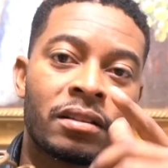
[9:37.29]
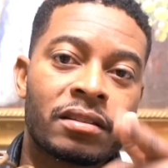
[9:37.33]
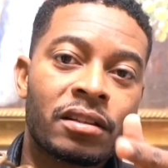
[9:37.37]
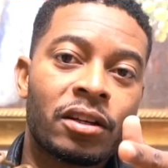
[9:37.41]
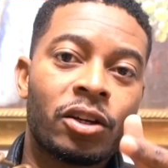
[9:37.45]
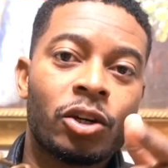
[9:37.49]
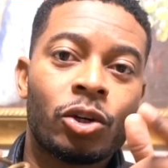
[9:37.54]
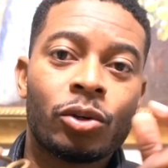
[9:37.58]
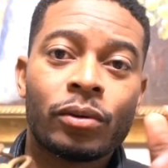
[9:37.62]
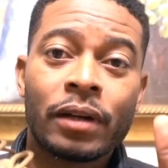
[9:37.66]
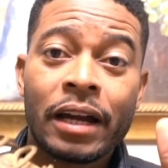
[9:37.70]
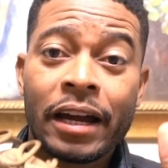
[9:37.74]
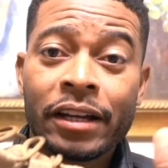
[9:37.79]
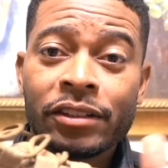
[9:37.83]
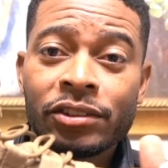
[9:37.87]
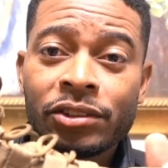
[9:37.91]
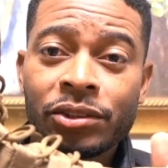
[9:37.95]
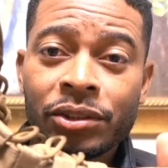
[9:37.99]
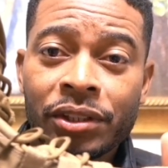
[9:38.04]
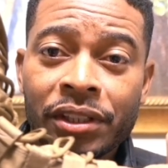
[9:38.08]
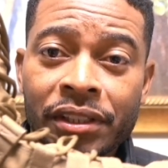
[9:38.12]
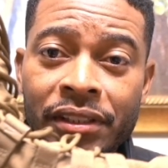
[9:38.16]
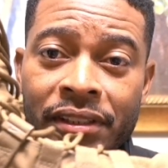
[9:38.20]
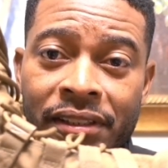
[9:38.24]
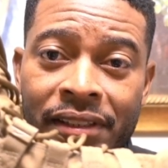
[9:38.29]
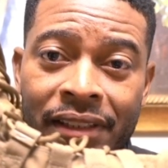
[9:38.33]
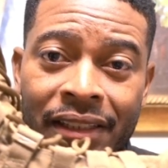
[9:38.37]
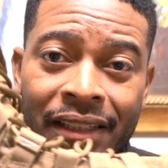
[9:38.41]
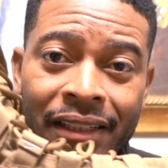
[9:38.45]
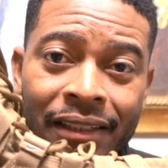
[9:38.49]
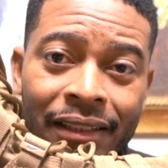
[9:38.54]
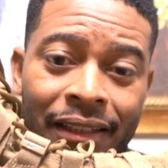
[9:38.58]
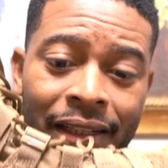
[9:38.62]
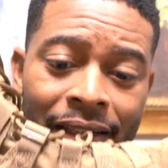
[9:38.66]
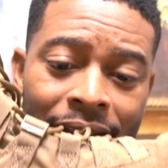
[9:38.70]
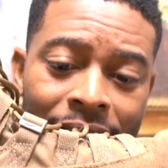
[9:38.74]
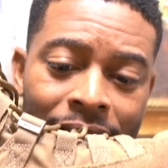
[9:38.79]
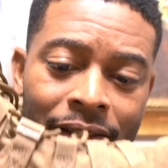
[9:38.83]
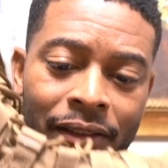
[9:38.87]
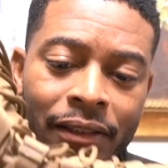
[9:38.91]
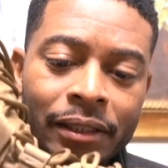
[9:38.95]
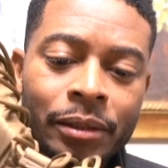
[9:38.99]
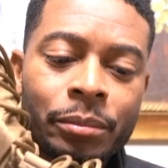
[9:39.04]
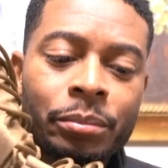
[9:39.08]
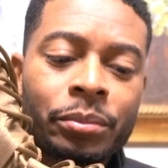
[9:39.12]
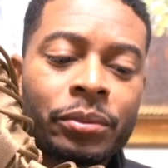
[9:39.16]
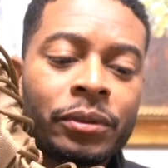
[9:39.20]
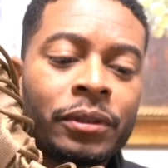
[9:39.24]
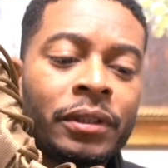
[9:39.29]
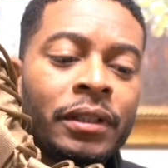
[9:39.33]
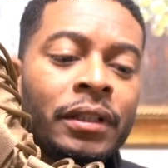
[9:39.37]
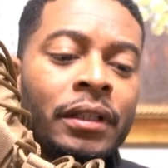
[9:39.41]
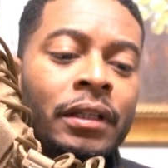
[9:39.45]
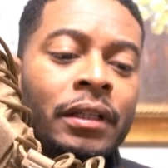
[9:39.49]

So as you can see in that clip,